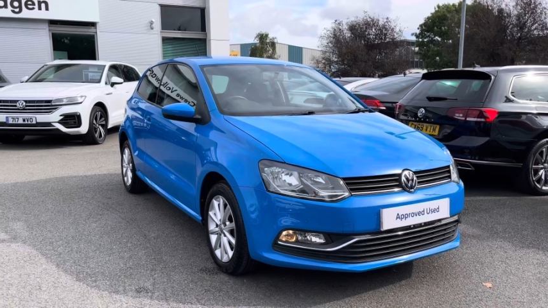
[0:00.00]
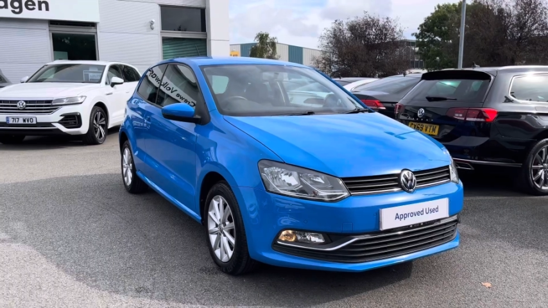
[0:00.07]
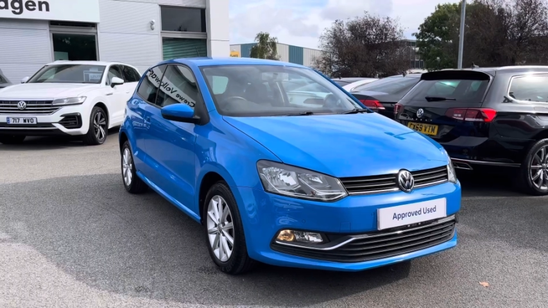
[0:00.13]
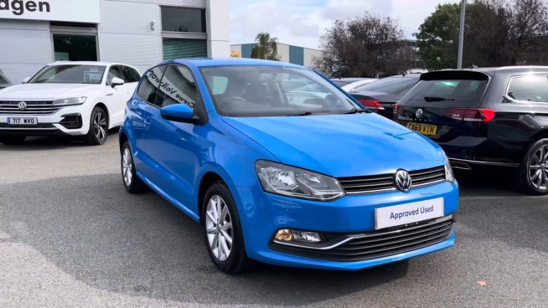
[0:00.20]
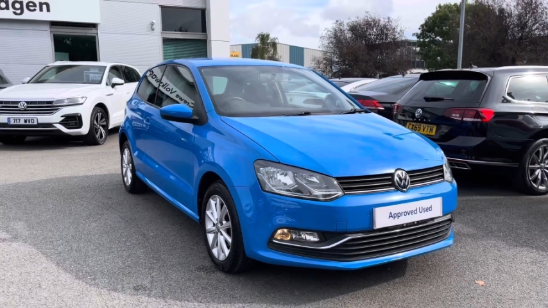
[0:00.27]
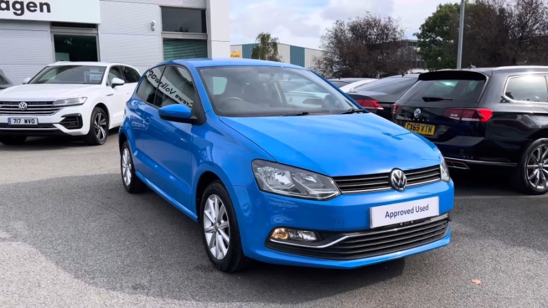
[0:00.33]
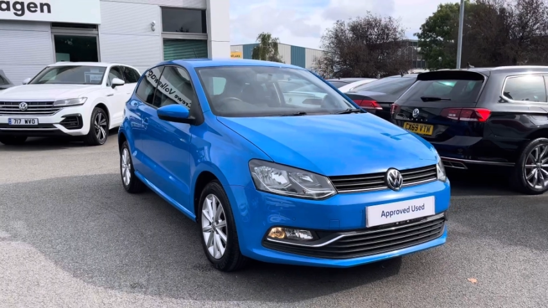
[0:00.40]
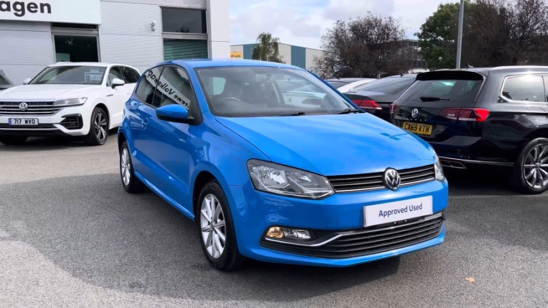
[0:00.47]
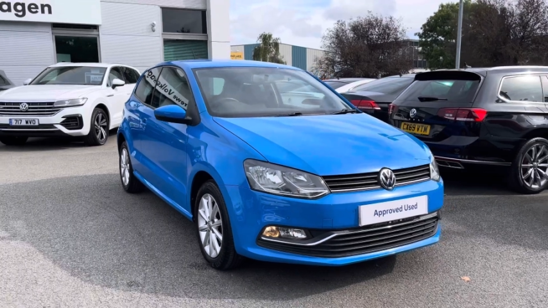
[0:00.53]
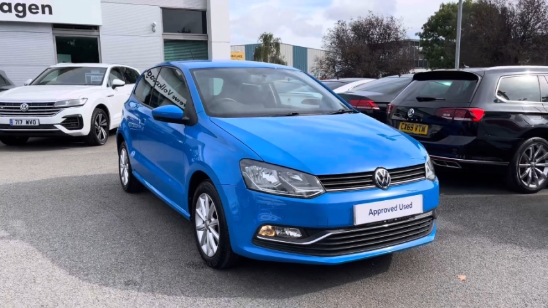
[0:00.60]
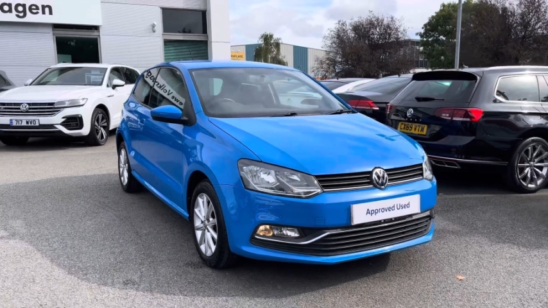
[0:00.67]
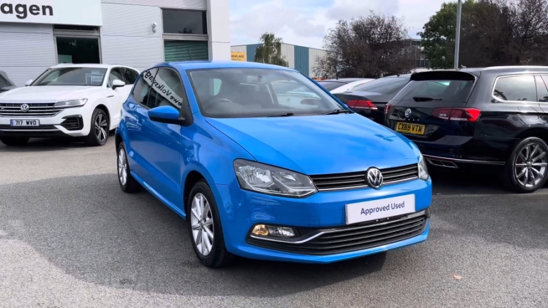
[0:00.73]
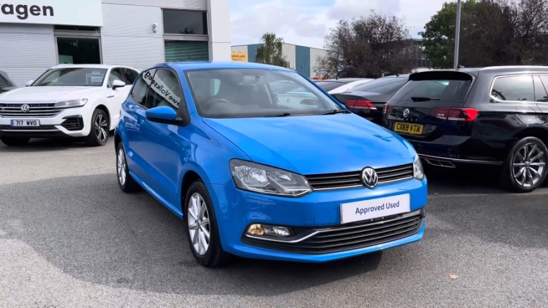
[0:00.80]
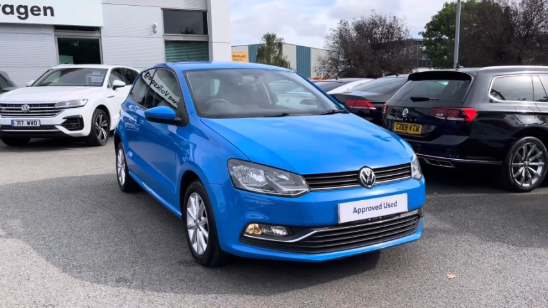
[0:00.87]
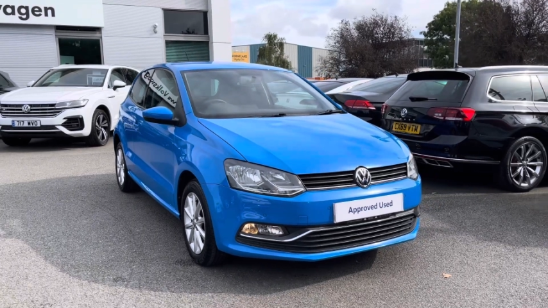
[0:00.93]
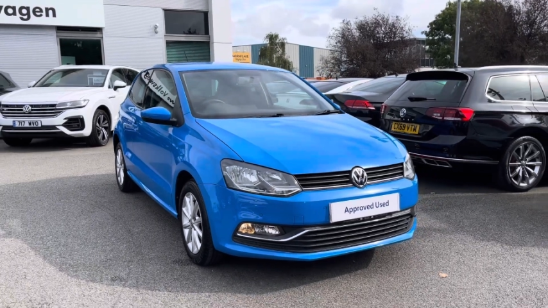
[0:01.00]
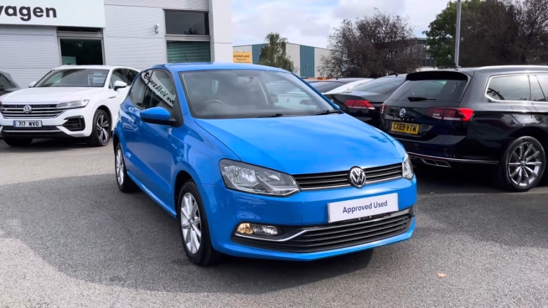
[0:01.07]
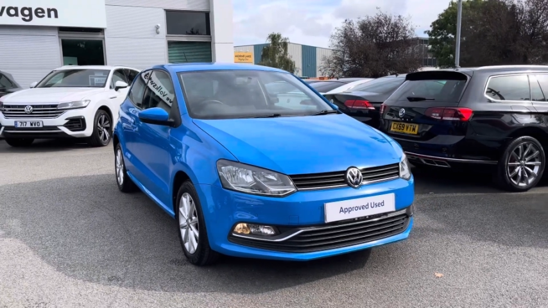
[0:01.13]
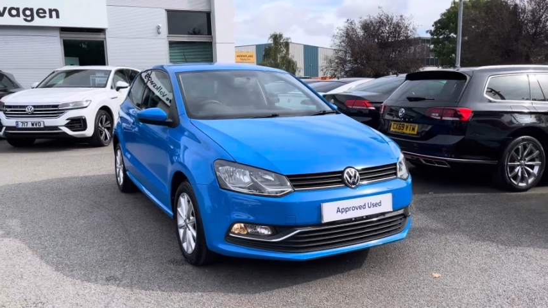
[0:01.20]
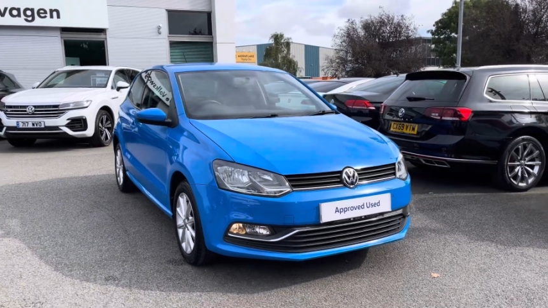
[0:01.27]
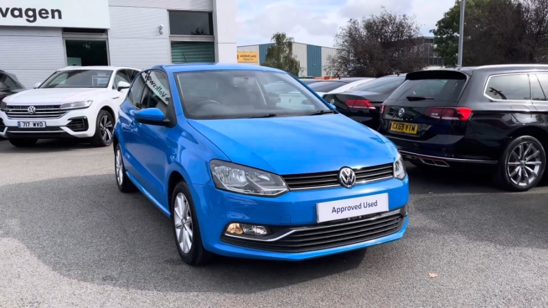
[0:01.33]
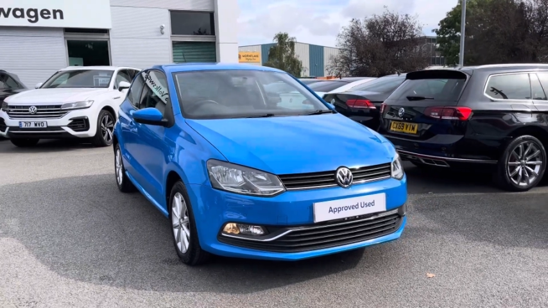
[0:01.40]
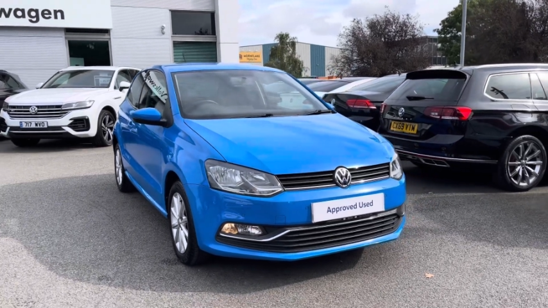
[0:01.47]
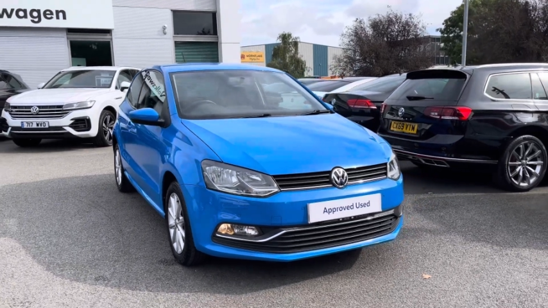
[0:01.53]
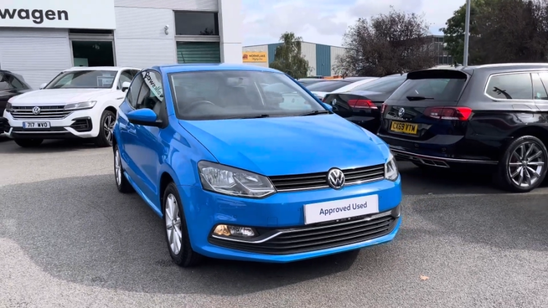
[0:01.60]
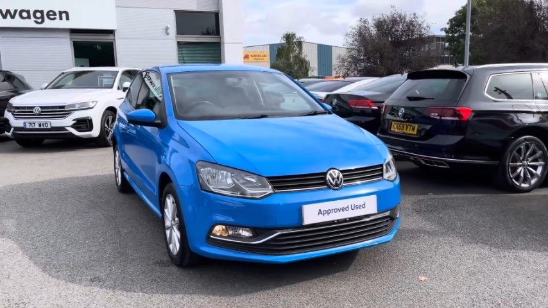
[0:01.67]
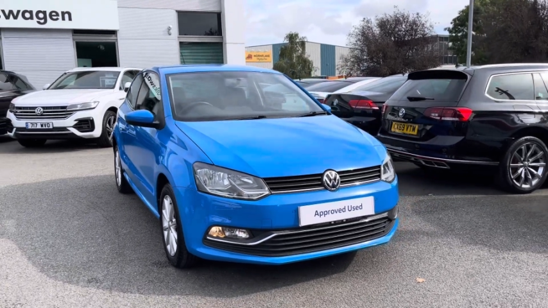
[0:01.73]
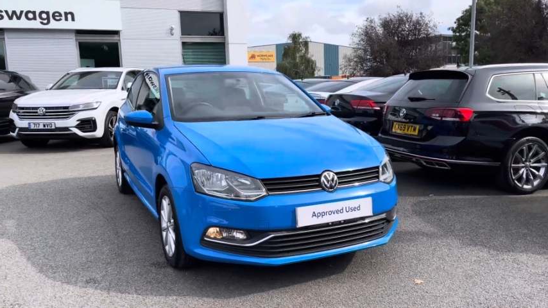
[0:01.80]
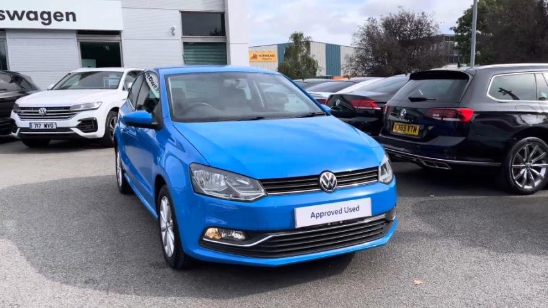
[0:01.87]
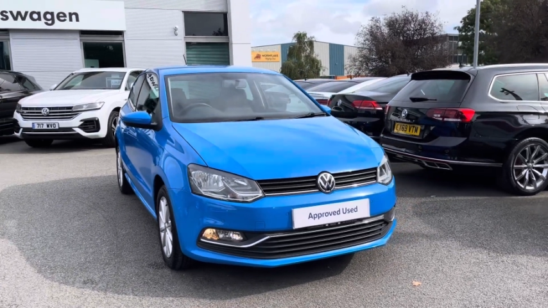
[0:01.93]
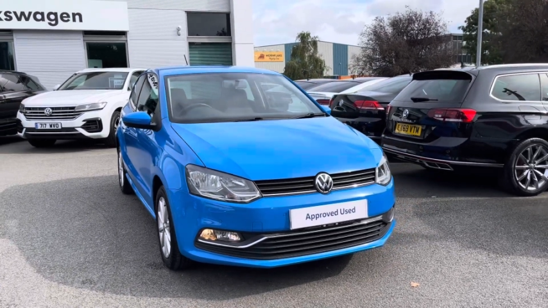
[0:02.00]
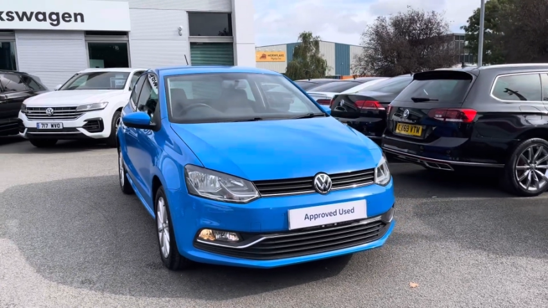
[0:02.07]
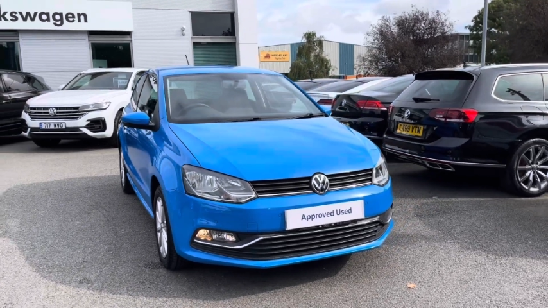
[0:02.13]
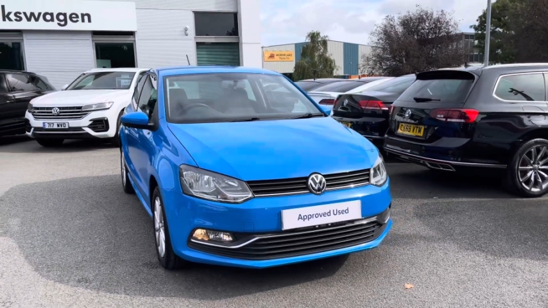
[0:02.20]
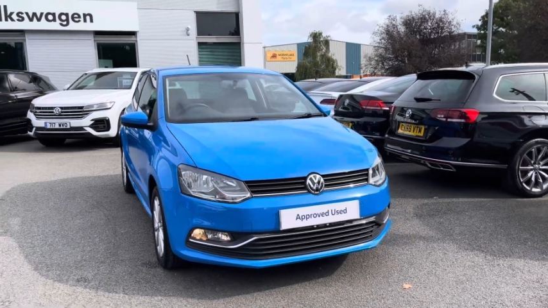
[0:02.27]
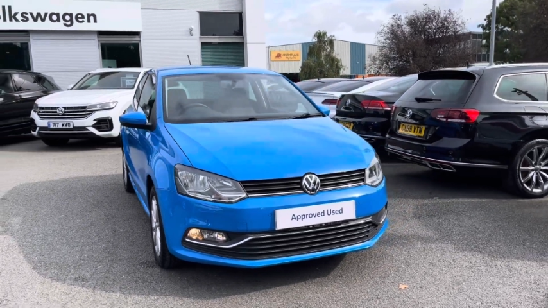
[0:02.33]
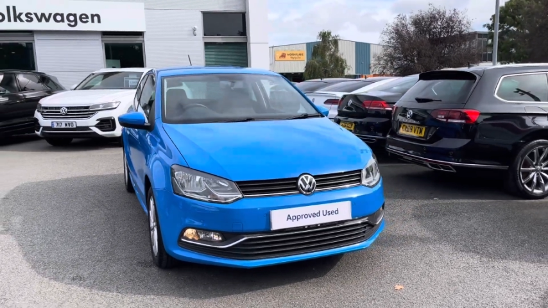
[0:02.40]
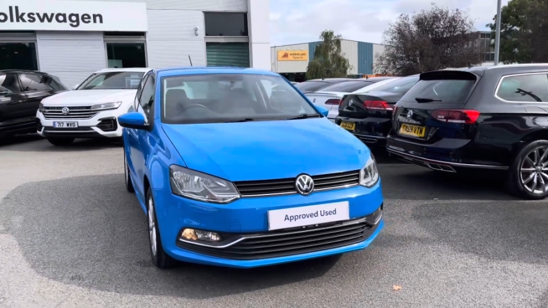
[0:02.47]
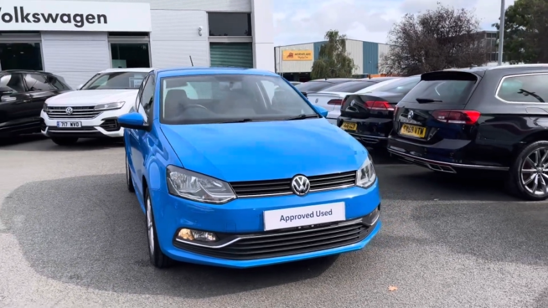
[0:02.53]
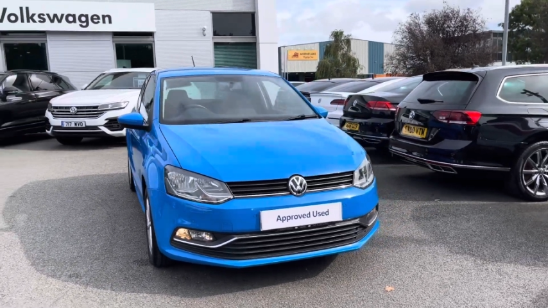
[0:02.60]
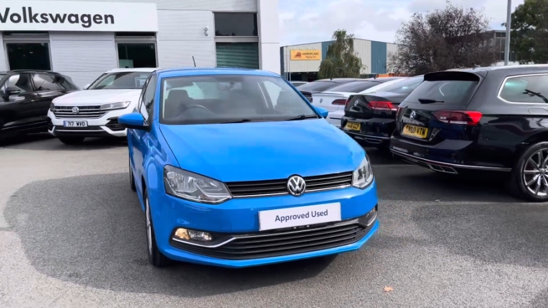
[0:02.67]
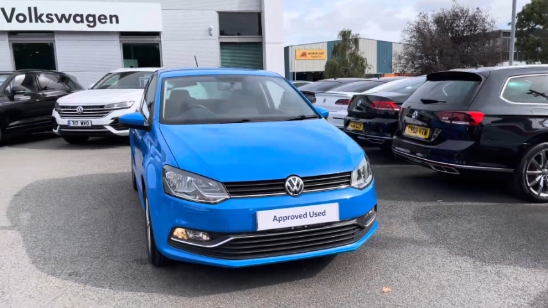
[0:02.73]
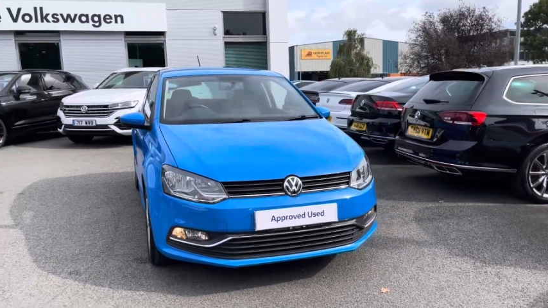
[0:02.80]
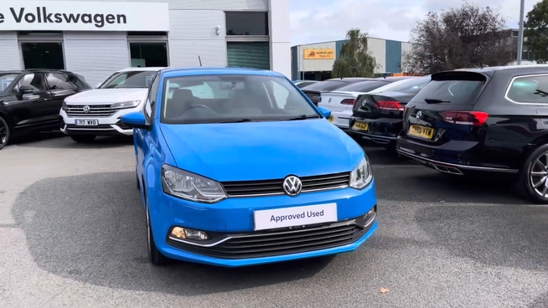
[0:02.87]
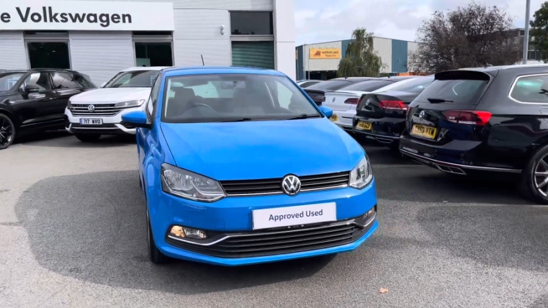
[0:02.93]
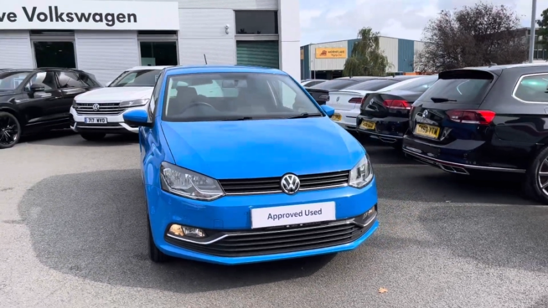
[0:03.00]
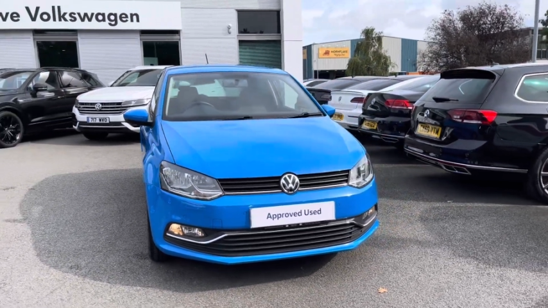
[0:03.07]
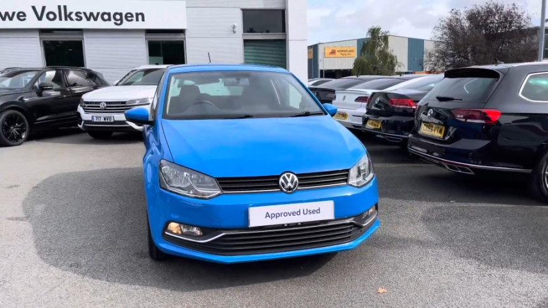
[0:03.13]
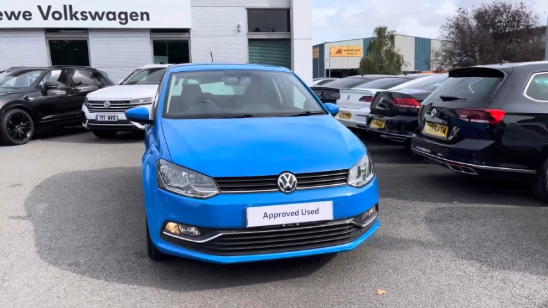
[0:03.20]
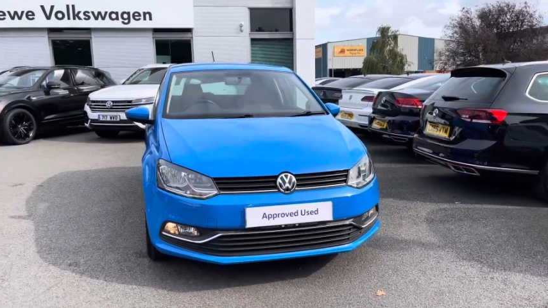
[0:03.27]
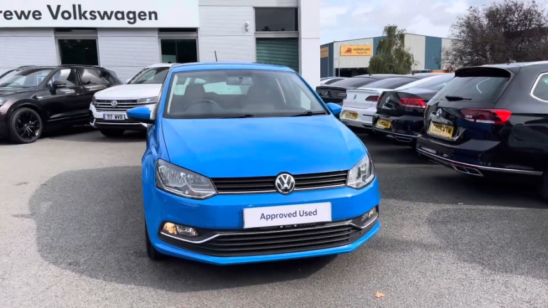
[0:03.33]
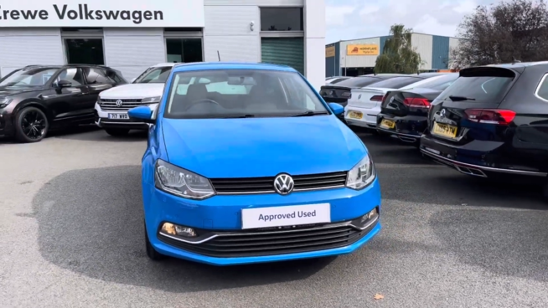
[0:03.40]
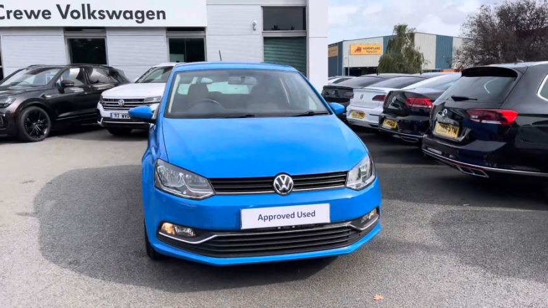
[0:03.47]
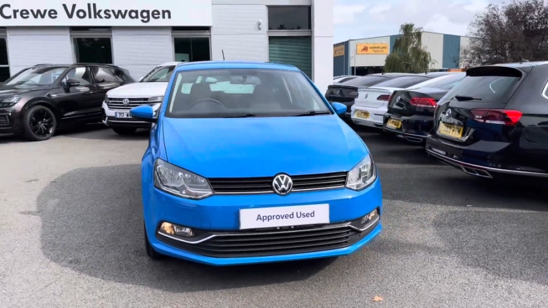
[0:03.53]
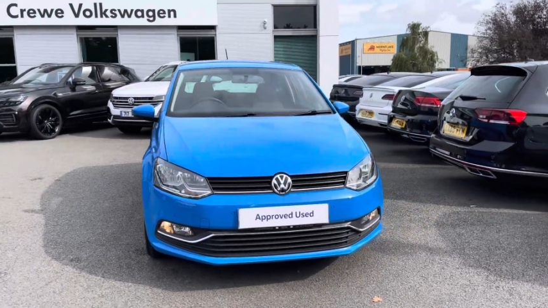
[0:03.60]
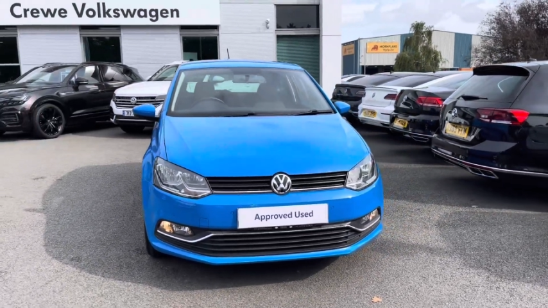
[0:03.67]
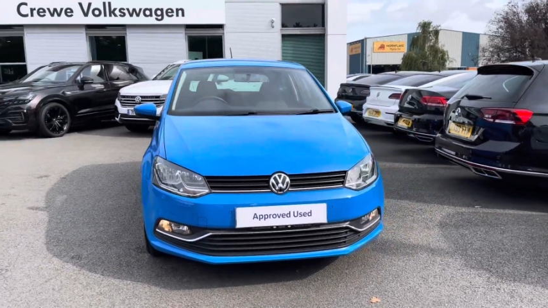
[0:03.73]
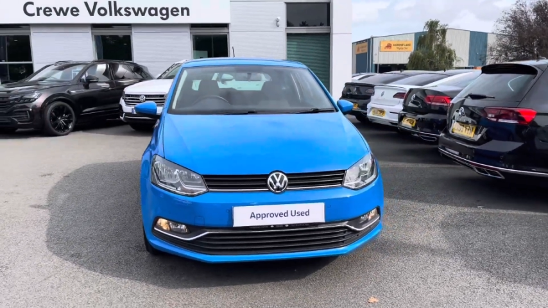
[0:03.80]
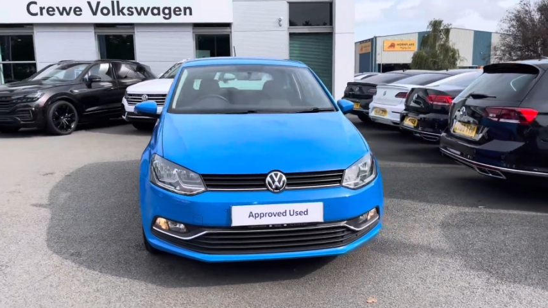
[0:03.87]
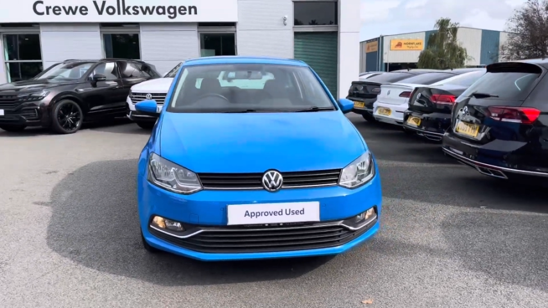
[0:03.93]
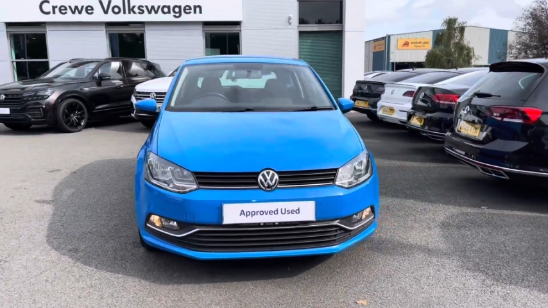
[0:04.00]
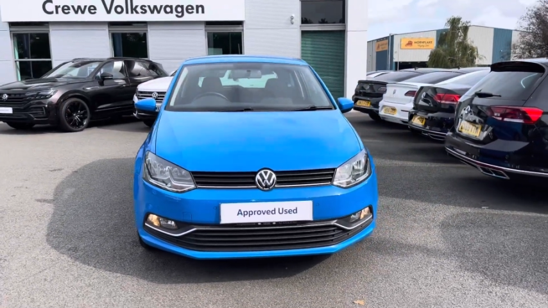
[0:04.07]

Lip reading: [unreadable: no face in view]